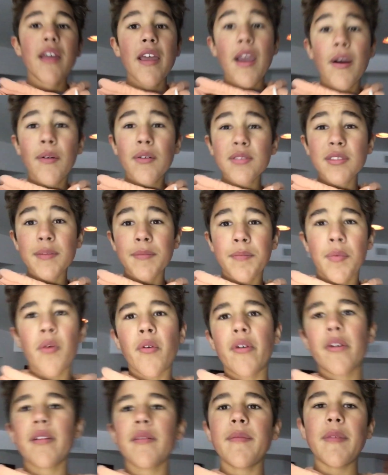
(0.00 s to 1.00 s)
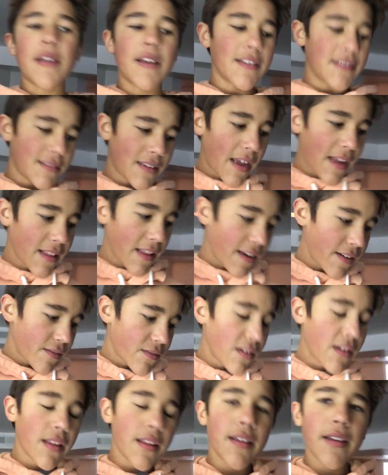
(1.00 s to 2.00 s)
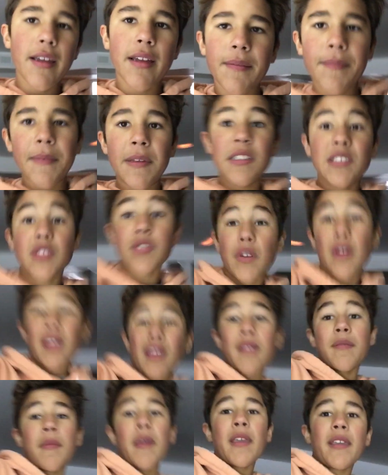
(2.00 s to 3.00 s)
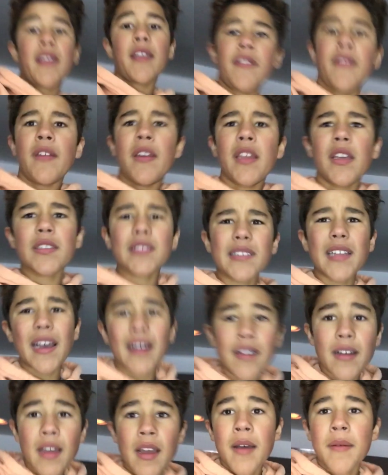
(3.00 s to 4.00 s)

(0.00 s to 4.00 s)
It wasn't boring because I like really am enjoying making videos now.